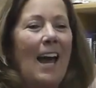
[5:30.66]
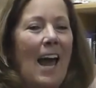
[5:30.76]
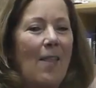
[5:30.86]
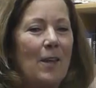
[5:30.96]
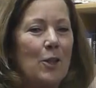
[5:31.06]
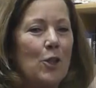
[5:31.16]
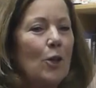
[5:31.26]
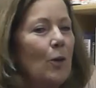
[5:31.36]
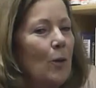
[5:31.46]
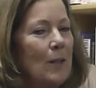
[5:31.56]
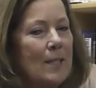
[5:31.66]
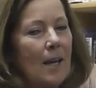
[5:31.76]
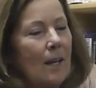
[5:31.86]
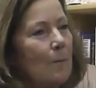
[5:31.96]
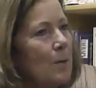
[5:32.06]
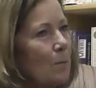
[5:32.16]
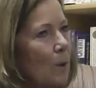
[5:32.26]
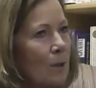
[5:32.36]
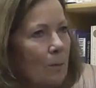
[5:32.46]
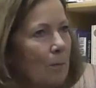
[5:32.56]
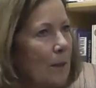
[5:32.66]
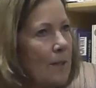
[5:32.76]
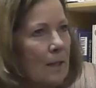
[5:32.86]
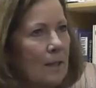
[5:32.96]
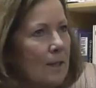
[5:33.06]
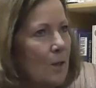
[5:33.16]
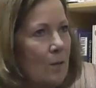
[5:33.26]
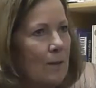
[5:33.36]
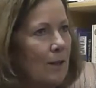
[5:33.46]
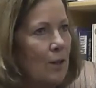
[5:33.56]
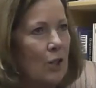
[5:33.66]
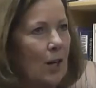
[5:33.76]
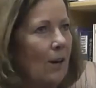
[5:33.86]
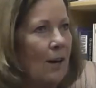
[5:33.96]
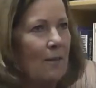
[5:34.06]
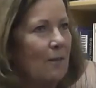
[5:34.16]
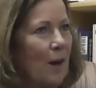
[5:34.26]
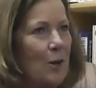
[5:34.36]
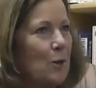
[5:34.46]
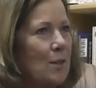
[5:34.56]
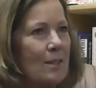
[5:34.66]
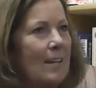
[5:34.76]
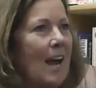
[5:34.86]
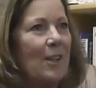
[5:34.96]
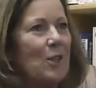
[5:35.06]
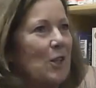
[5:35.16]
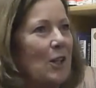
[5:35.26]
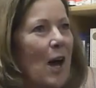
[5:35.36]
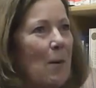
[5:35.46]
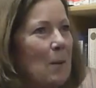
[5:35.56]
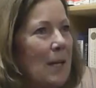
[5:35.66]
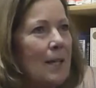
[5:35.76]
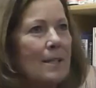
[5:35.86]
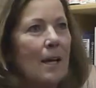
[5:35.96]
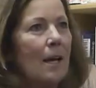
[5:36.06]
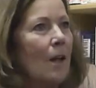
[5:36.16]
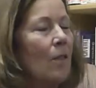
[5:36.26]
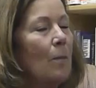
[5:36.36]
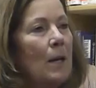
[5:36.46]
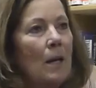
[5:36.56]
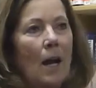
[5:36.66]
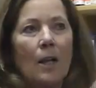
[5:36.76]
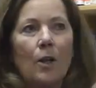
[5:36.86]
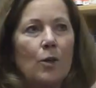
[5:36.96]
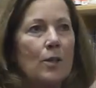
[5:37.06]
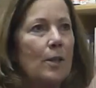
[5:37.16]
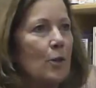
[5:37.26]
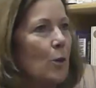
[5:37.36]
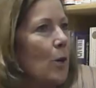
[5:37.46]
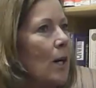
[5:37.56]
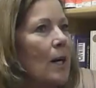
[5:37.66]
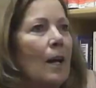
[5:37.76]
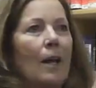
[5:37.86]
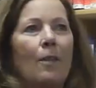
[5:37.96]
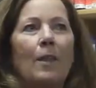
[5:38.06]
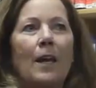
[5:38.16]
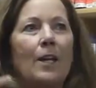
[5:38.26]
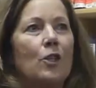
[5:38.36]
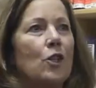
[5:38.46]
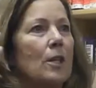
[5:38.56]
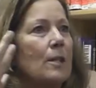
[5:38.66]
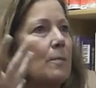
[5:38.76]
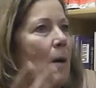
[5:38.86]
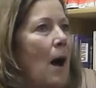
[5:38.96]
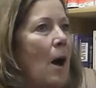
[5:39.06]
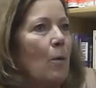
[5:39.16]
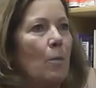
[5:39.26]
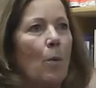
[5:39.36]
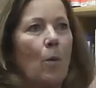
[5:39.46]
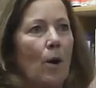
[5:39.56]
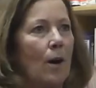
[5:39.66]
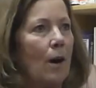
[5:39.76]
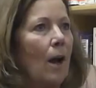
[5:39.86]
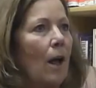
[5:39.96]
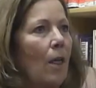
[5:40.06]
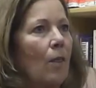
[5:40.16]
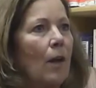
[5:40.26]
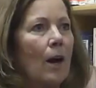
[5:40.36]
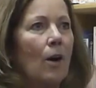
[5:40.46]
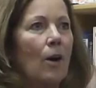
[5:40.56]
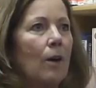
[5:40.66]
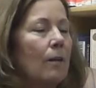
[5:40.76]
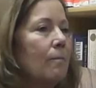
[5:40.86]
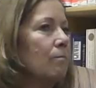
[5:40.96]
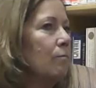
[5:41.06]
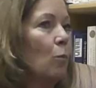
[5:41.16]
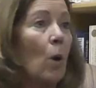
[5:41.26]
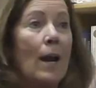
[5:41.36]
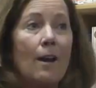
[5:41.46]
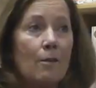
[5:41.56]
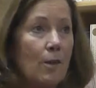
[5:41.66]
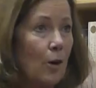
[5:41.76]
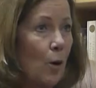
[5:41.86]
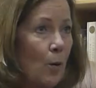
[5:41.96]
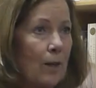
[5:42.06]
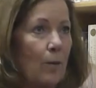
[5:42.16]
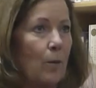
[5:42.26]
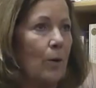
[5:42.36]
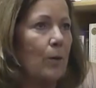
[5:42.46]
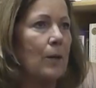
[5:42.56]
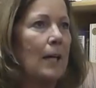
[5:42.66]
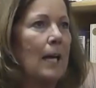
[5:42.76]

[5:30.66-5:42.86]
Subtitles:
And then two, it's like I sprinkle pixie dust over their chair. I use this analogy a lot because the minute I close their door, they just outpour their whatever they're going through.